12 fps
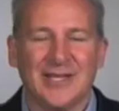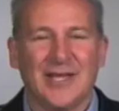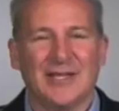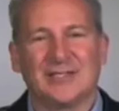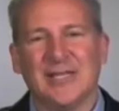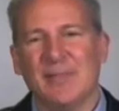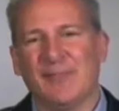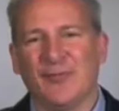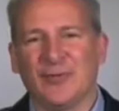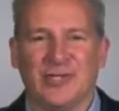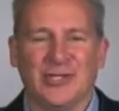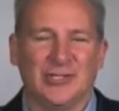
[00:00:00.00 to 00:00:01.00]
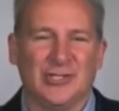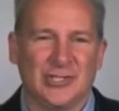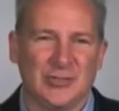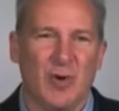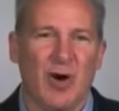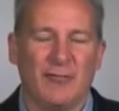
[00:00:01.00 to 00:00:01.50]
except for just a
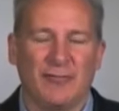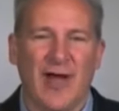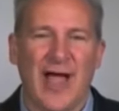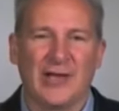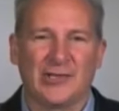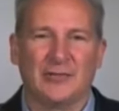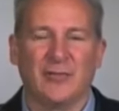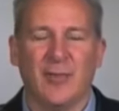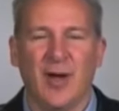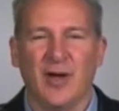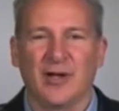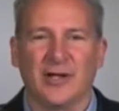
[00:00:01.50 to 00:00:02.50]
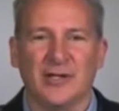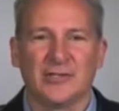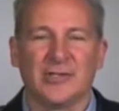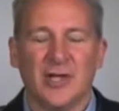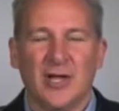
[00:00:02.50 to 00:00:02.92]
small fraction of Americans,